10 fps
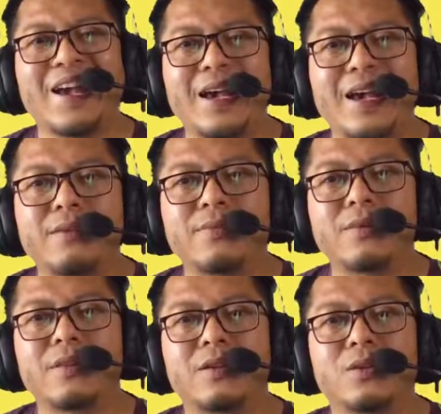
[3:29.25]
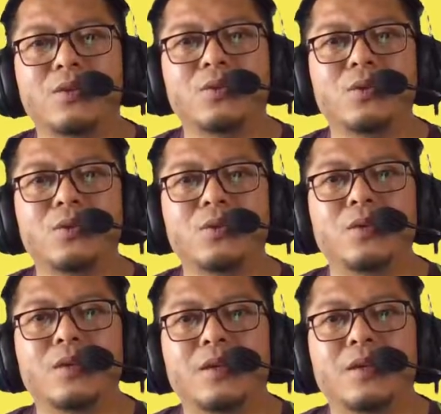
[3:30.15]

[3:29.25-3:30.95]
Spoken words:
everything you do,